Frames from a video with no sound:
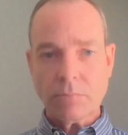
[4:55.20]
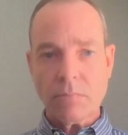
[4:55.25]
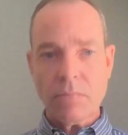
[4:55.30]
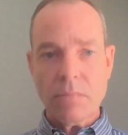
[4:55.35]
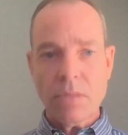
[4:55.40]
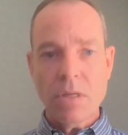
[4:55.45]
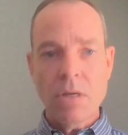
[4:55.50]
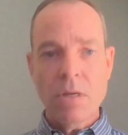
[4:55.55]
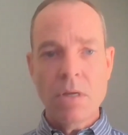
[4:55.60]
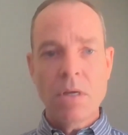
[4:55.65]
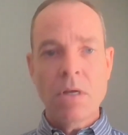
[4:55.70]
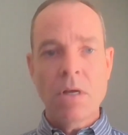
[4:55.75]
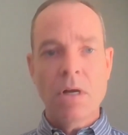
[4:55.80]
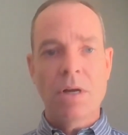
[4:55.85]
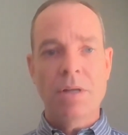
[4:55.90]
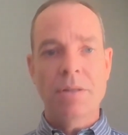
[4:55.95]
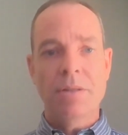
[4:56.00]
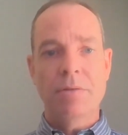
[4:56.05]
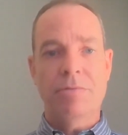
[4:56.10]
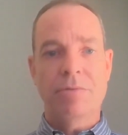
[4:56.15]
On the
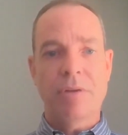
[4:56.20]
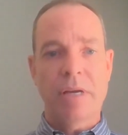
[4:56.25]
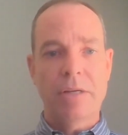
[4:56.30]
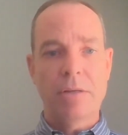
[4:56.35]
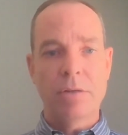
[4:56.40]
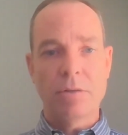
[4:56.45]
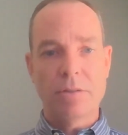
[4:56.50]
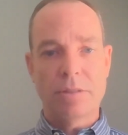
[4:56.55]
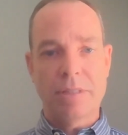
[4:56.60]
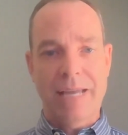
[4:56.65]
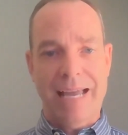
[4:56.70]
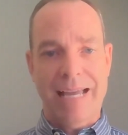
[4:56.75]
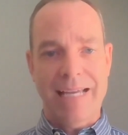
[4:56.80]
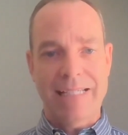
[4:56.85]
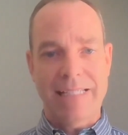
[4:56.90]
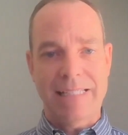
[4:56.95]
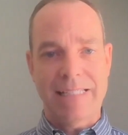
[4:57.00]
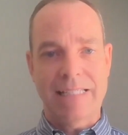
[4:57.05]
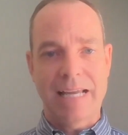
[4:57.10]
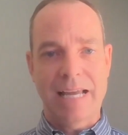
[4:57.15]
final test
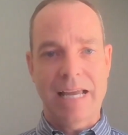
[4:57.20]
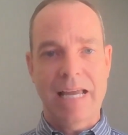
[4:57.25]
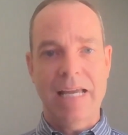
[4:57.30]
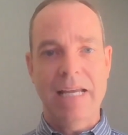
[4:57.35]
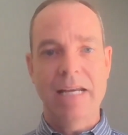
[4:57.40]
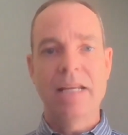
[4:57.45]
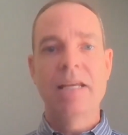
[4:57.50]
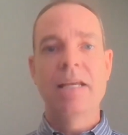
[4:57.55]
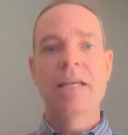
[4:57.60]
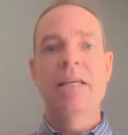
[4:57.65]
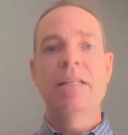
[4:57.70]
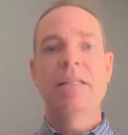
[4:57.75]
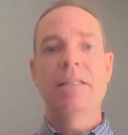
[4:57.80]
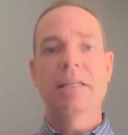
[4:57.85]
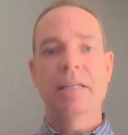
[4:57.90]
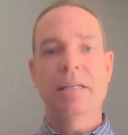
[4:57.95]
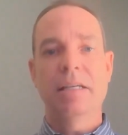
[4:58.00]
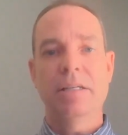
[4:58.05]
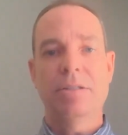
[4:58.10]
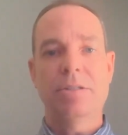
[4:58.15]
set, the
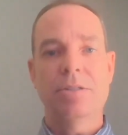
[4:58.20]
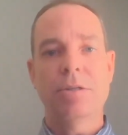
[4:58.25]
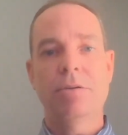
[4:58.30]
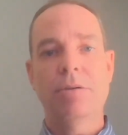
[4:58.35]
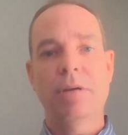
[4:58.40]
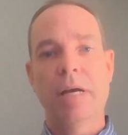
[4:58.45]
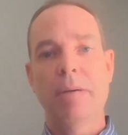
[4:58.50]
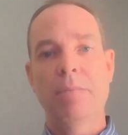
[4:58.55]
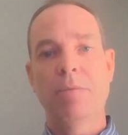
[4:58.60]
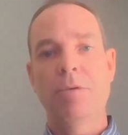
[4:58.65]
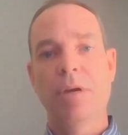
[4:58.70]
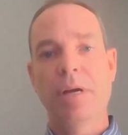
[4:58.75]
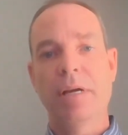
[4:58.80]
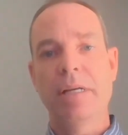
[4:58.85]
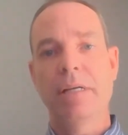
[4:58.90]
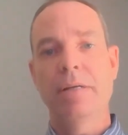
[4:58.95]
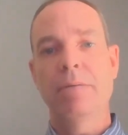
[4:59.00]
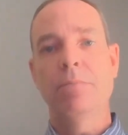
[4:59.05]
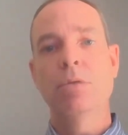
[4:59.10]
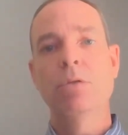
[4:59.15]
histogram gradient
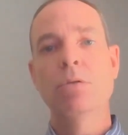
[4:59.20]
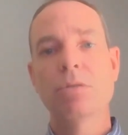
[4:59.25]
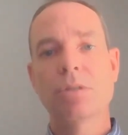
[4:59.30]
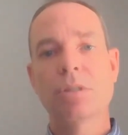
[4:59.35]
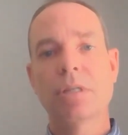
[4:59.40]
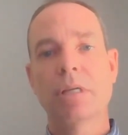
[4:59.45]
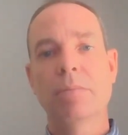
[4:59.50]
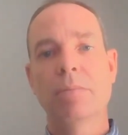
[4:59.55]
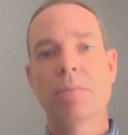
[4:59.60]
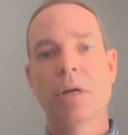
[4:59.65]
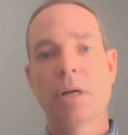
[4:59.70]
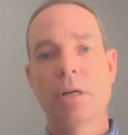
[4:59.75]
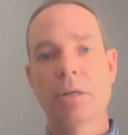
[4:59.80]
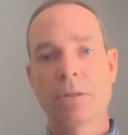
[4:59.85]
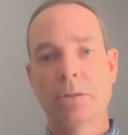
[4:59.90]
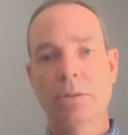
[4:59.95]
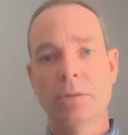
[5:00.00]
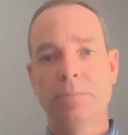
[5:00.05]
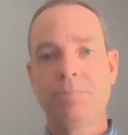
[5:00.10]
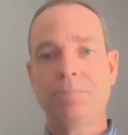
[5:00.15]
boosting model
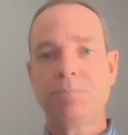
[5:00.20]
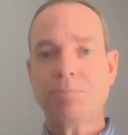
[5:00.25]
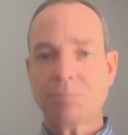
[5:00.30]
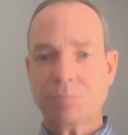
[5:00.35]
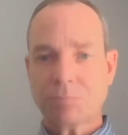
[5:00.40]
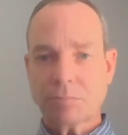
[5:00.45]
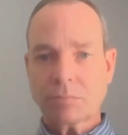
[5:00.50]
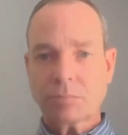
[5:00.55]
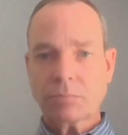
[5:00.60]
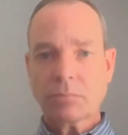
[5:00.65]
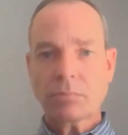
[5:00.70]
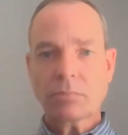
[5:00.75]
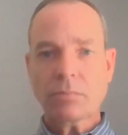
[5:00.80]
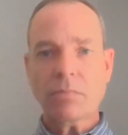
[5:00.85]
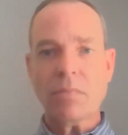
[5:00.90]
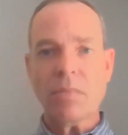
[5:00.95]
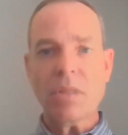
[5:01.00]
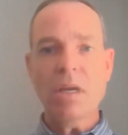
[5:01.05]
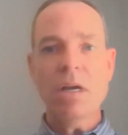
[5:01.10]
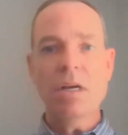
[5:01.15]

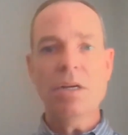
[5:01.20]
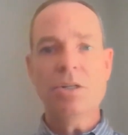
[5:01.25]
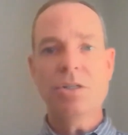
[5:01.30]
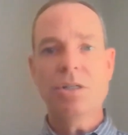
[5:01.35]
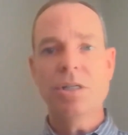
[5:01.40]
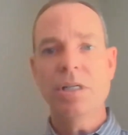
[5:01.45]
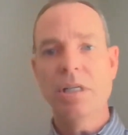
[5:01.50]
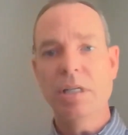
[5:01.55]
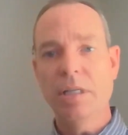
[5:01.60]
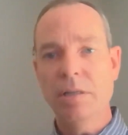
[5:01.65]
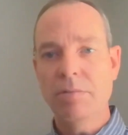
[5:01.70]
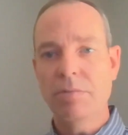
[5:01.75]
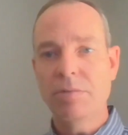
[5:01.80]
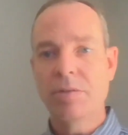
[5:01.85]
achieved